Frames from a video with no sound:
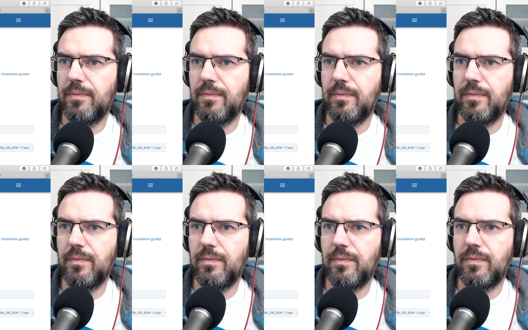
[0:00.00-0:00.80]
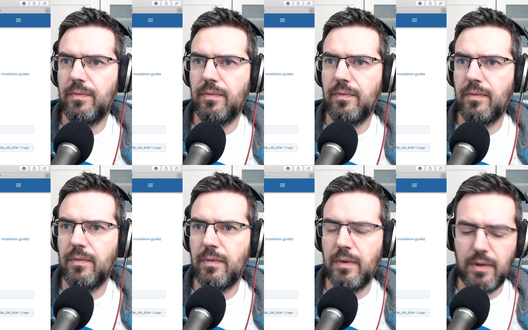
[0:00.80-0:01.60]

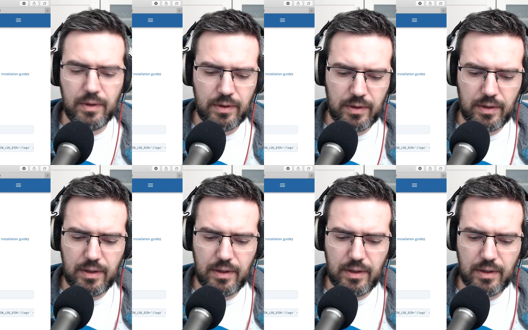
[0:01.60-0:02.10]
(silence)